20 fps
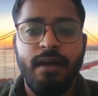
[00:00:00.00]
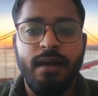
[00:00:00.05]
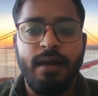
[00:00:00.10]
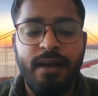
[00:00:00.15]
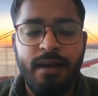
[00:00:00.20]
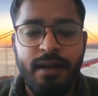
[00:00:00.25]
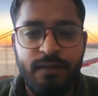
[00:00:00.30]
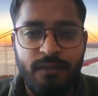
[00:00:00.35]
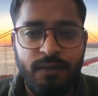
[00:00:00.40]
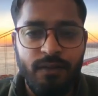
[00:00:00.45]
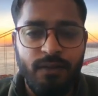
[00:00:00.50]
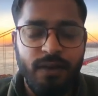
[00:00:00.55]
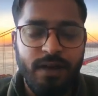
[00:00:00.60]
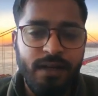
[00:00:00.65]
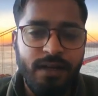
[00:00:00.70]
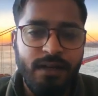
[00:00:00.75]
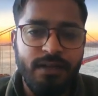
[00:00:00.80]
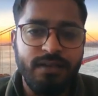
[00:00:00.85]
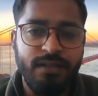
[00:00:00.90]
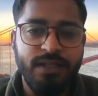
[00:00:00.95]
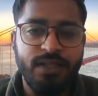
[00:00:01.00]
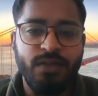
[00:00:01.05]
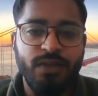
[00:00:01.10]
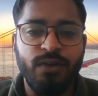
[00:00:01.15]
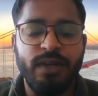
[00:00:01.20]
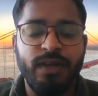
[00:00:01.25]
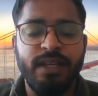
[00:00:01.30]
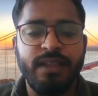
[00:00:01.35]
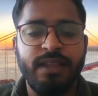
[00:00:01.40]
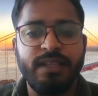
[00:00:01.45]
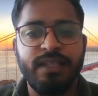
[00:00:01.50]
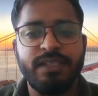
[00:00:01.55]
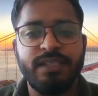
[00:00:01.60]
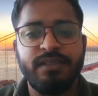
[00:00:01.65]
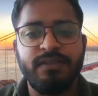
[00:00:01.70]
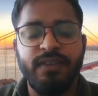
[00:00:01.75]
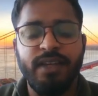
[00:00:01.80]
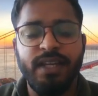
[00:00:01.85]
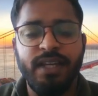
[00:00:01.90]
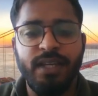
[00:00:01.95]
Hi everyone. So in
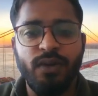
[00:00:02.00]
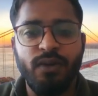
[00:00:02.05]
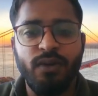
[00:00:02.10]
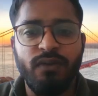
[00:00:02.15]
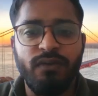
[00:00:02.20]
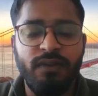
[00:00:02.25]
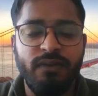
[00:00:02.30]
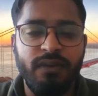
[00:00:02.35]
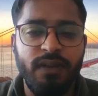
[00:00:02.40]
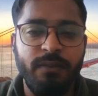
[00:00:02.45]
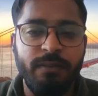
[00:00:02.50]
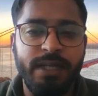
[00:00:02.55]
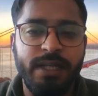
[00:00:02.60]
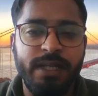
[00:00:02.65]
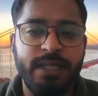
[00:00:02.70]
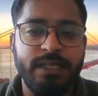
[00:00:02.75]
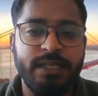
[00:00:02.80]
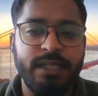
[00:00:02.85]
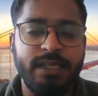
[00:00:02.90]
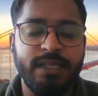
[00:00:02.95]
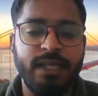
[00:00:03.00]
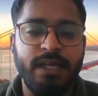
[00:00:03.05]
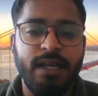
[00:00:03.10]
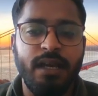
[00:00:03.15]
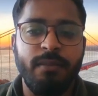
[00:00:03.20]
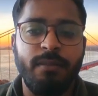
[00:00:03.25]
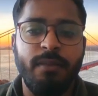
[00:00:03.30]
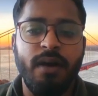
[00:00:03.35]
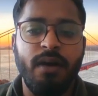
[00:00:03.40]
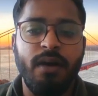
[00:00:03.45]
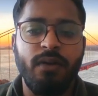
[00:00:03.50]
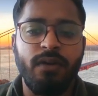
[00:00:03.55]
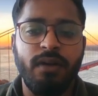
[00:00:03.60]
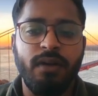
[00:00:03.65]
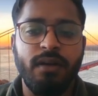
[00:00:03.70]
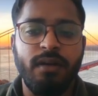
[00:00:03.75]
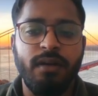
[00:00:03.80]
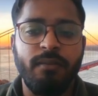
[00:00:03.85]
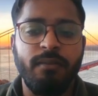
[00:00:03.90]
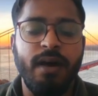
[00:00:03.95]
this video, we will be discussing
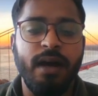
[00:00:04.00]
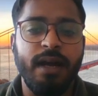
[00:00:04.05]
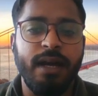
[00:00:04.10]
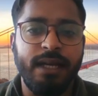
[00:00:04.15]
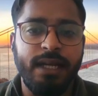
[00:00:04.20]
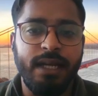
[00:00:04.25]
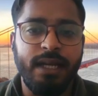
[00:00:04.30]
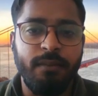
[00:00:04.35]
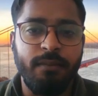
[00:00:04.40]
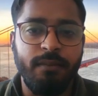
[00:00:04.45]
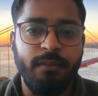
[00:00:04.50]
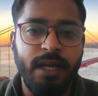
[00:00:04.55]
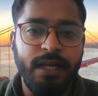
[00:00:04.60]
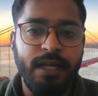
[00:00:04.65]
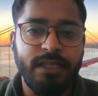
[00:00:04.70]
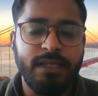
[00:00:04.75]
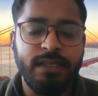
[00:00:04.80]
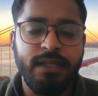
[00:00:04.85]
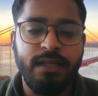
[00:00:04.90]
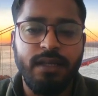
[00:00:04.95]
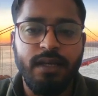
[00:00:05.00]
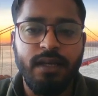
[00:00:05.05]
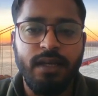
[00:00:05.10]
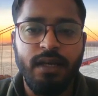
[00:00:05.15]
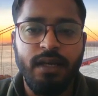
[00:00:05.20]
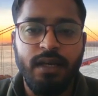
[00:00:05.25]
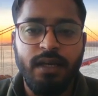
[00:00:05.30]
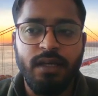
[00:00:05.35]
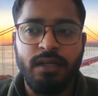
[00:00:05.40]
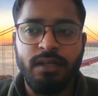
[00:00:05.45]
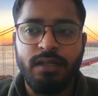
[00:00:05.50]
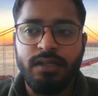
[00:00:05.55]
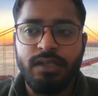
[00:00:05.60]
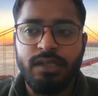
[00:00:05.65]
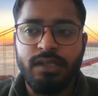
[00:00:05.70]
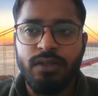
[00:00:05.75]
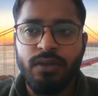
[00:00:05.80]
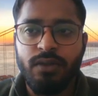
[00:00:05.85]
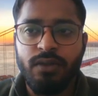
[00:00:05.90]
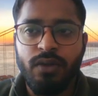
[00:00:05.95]
about marketing mix.
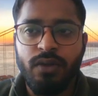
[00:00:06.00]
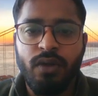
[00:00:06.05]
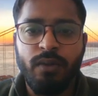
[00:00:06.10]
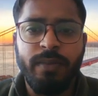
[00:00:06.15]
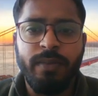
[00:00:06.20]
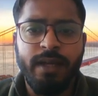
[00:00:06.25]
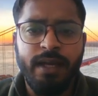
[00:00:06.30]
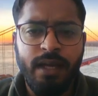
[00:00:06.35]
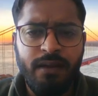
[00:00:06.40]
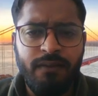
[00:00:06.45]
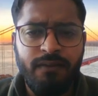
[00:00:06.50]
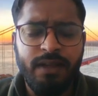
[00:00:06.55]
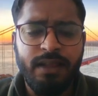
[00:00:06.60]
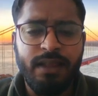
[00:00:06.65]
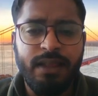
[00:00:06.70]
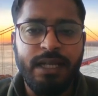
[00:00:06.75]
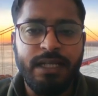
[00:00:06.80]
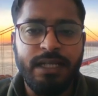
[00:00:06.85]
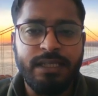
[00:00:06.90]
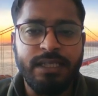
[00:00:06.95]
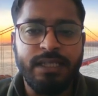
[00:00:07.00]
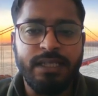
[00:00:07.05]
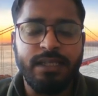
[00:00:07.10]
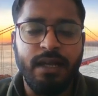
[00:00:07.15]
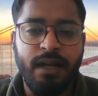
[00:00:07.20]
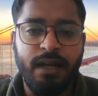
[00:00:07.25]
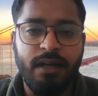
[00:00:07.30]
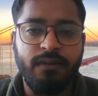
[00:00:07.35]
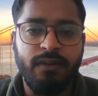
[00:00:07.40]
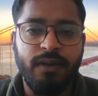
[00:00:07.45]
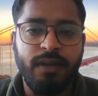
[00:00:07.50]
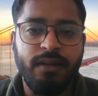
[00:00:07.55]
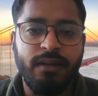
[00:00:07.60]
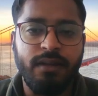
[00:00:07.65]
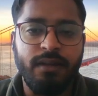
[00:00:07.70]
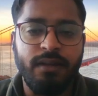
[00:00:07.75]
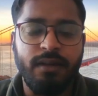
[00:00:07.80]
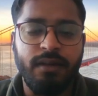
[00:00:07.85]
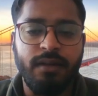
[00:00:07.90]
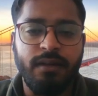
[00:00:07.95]
So to begin with, let's start with